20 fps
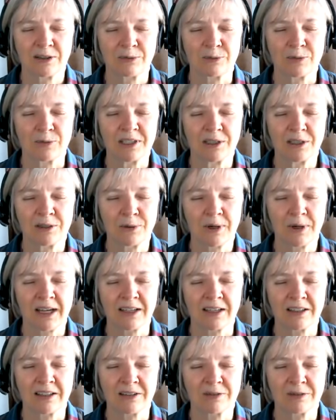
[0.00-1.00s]
what you
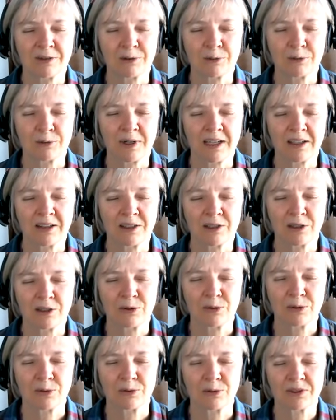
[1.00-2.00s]
have, the way that
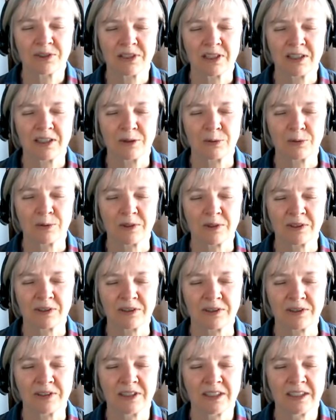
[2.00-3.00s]
you see the
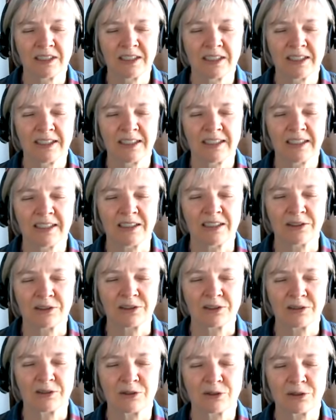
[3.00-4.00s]
world,
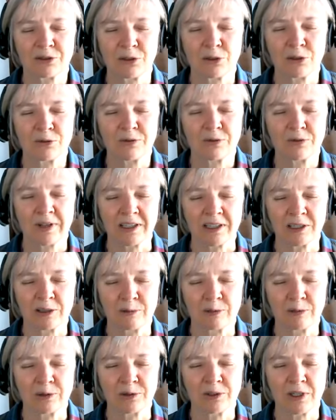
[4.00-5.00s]
is so
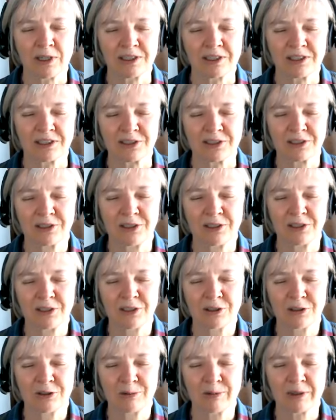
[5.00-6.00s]
valuable, not just to
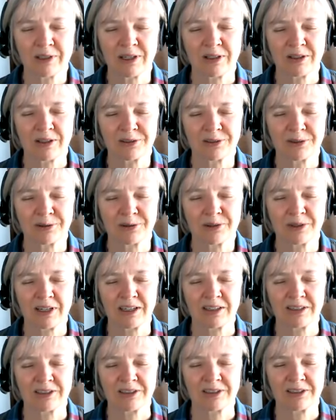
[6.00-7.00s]
you, but also to
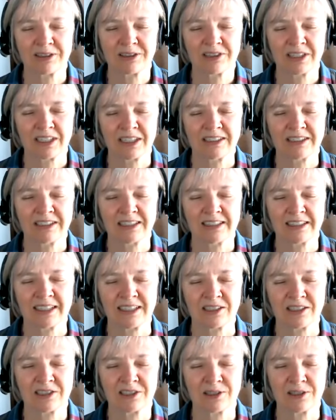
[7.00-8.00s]
others, and
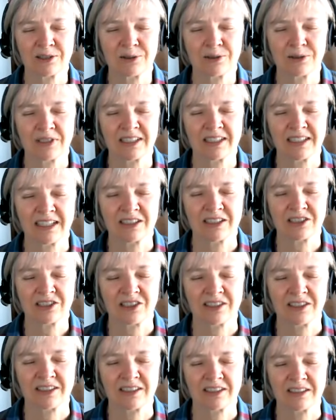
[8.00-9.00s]
that shows and that
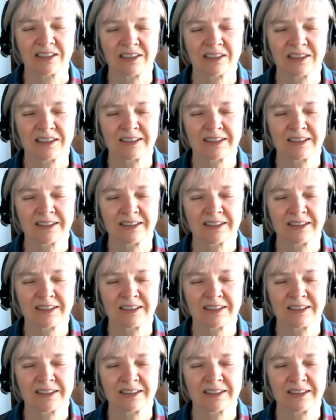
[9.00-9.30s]
shines.